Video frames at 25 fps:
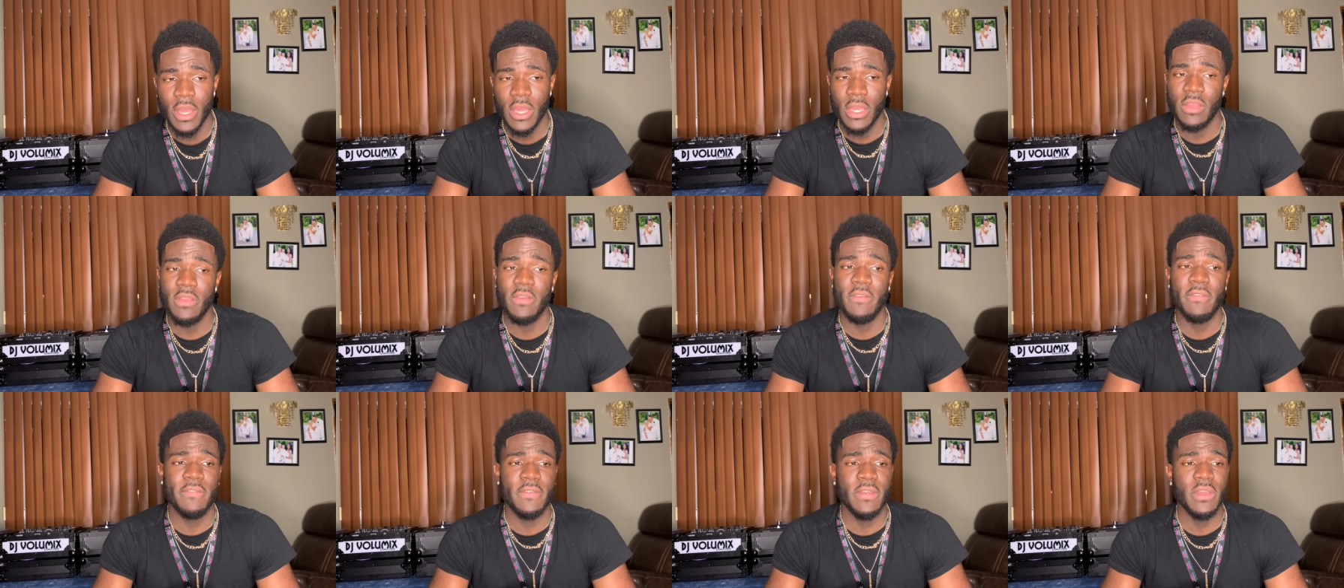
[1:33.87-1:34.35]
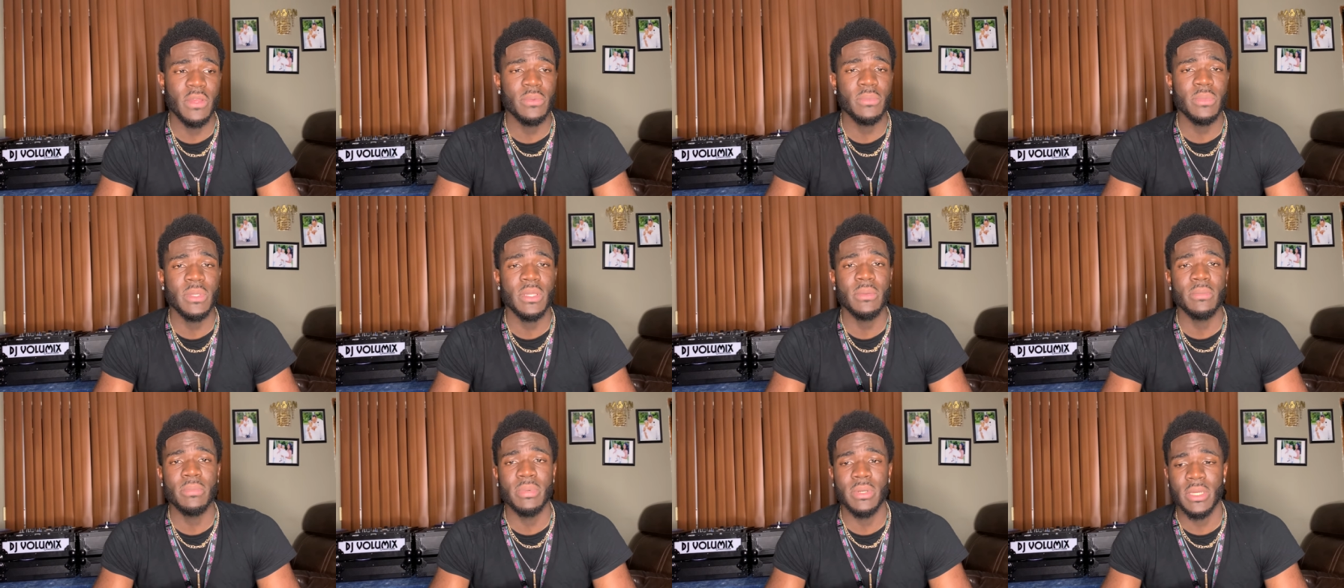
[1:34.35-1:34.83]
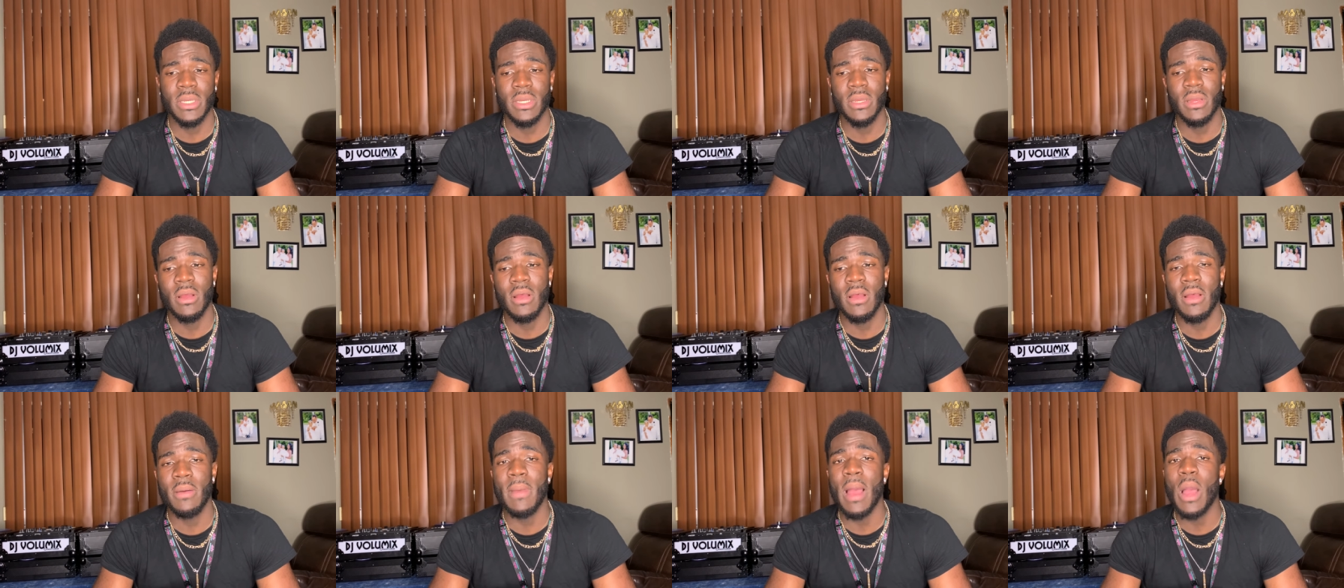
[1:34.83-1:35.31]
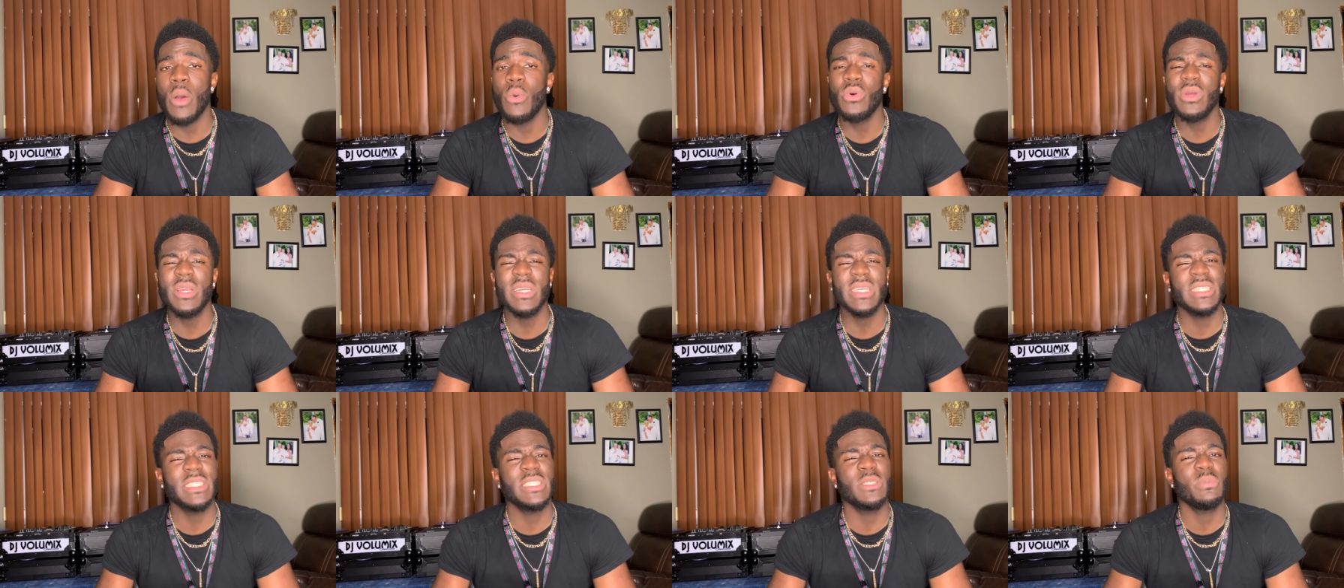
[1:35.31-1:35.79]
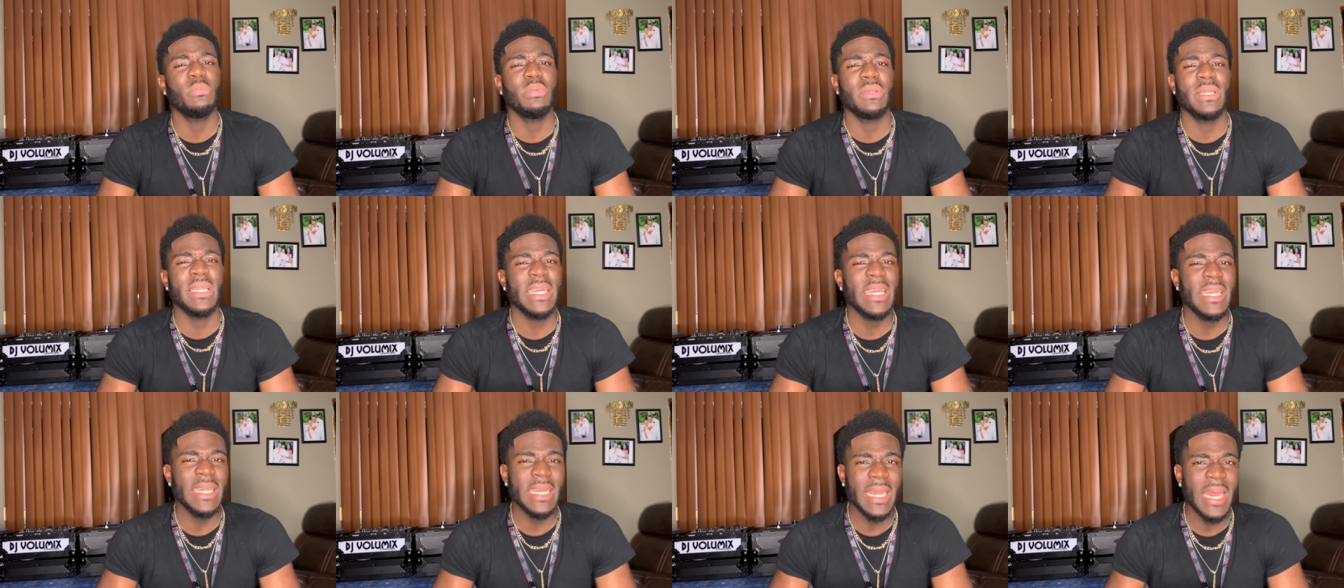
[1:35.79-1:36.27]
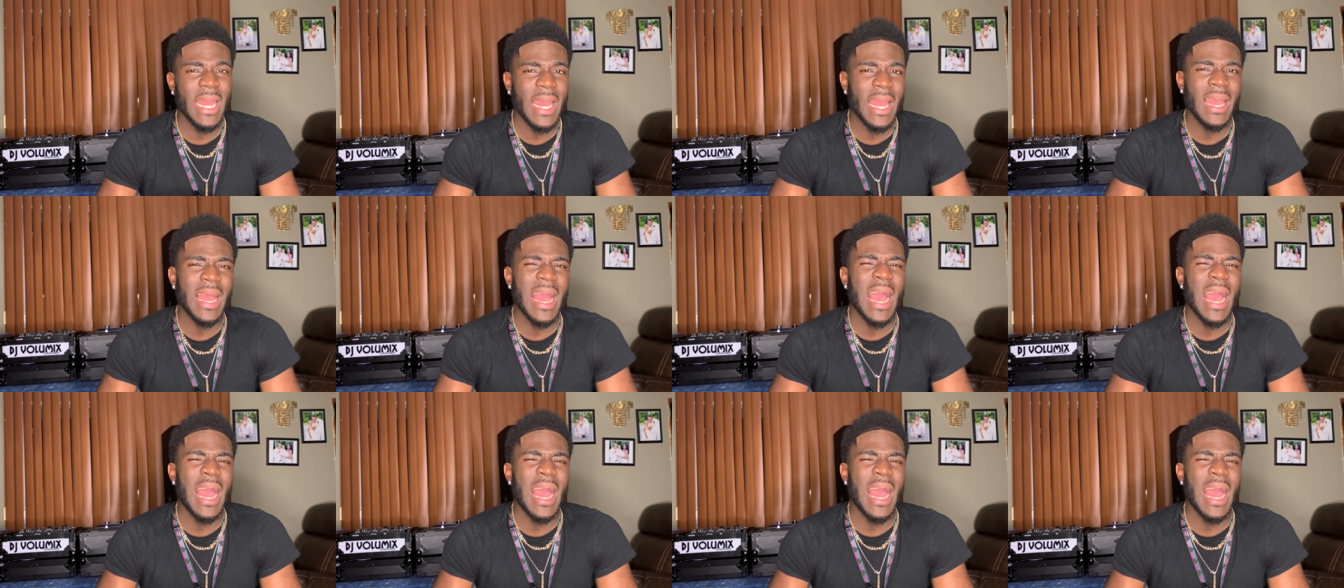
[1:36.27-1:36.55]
You feel me? But I will explain that.